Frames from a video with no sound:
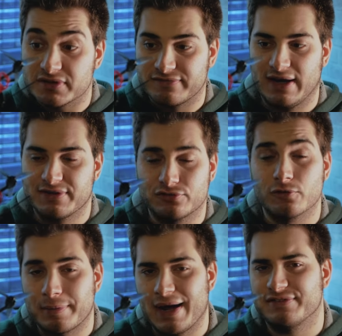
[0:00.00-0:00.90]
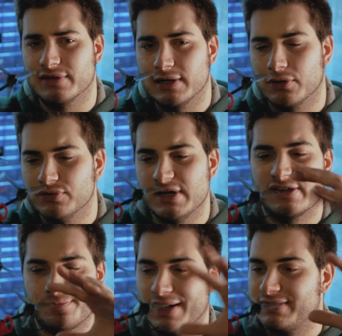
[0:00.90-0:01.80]
It flies surprisingly good. I
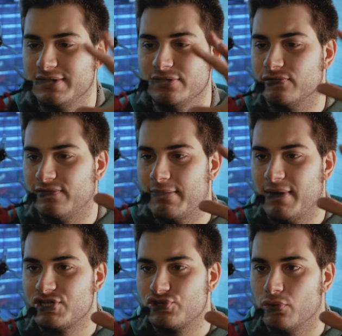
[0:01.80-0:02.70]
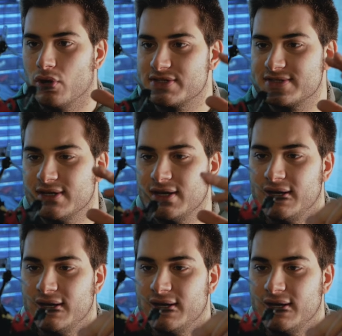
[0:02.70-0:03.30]
expected it to fly much worse.